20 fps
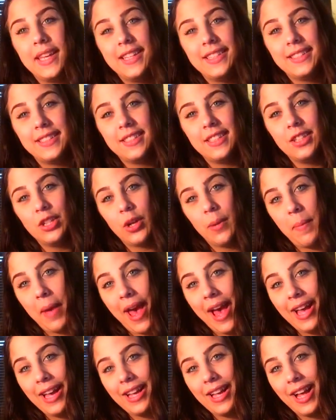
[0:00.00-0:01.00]
PC or
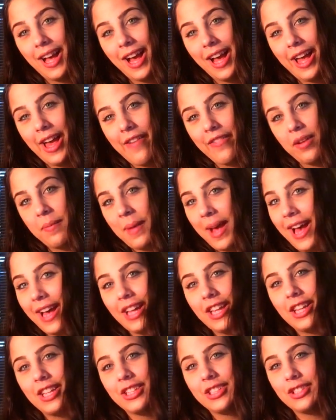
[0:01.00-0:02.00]
Mac? I have a
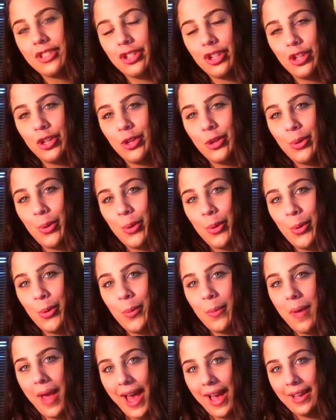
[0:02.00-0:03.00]
Mac, so
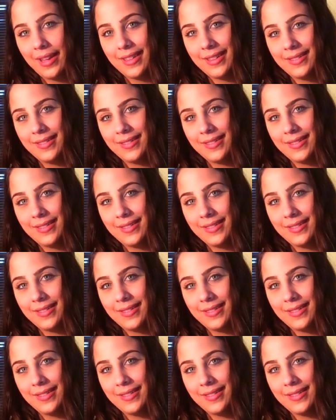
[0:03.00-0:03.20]
Mac.